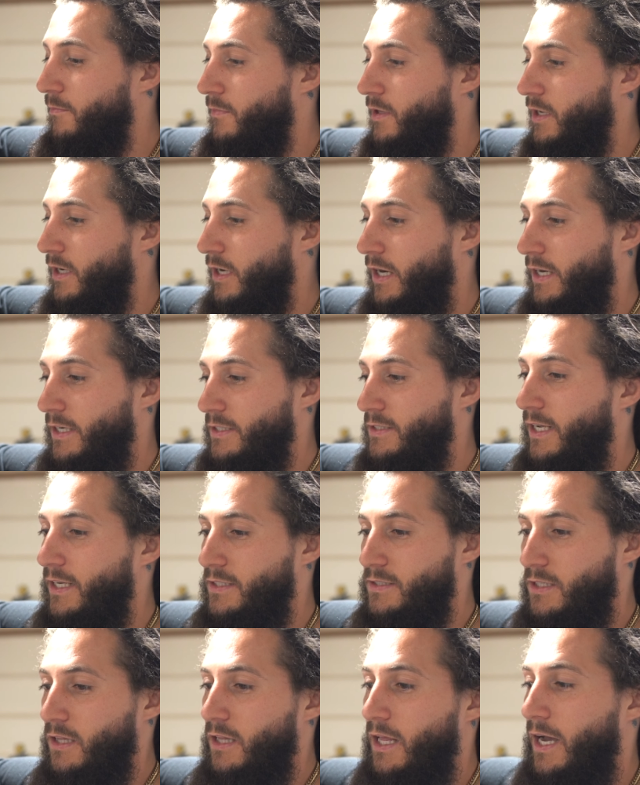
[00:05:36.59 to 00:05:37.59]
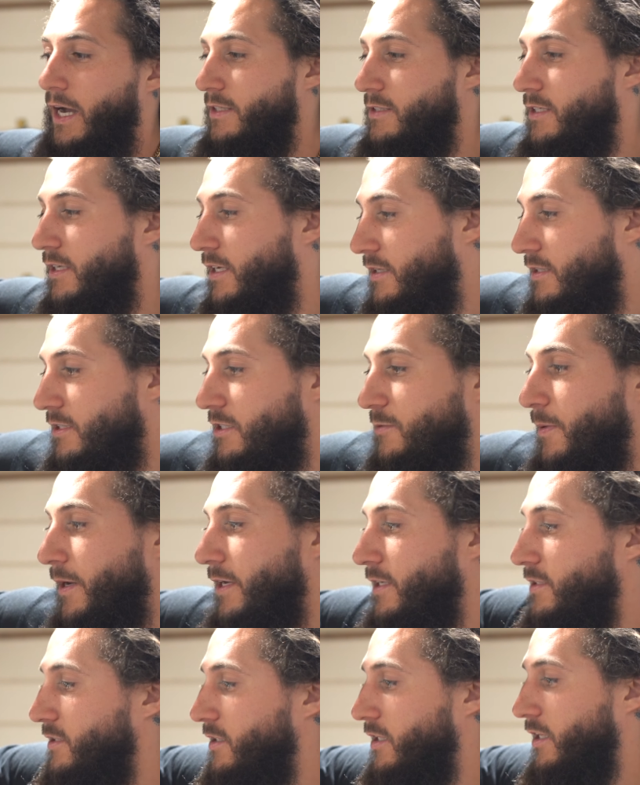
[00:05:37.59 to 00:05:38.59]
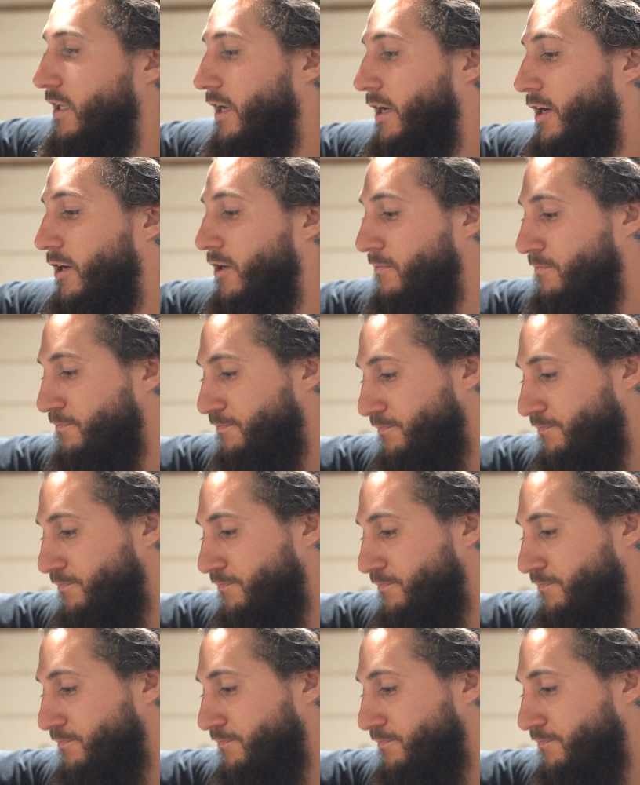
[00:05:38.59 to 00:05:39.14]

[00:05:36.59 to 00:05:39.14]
It kind of takes a lot to get these bikes in the air,